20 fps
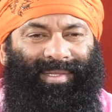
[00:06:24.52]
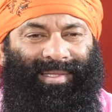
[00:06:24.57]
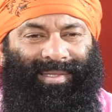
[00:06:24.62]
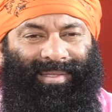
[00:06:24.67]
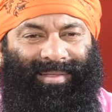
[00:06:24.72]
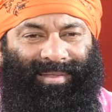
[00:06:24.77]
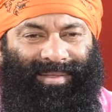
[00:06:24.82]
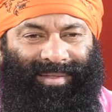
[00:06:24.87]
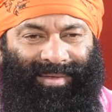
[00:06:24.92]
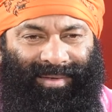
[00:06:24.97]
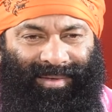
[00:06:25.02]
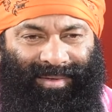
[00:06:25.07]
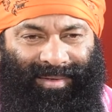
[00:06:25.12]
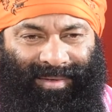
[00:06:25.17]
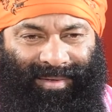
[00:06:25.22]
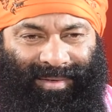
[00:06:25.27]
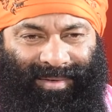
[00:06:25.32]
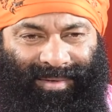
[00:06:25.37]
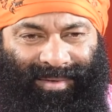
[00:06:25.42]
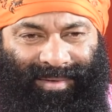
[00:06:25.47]

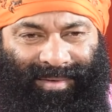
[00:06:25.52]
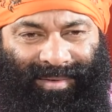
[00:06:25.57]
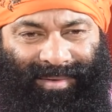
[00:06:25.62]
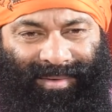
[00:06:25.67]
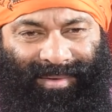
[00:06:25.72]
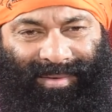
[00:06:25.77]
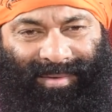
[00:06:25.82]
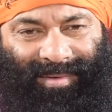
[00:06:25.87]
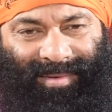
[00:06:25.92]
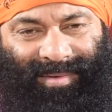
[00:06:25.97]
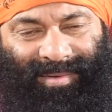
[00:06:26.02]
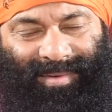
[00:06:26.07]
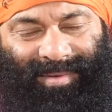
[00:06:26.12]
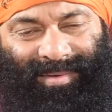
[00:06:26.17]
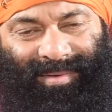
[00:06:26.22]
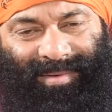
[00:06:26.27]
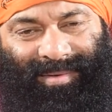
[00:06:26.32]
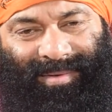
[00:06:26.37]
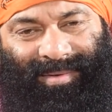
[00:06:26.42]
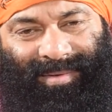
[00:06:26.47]

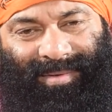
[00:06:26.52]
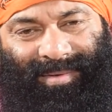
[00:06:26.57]
No one is speaking in this clip.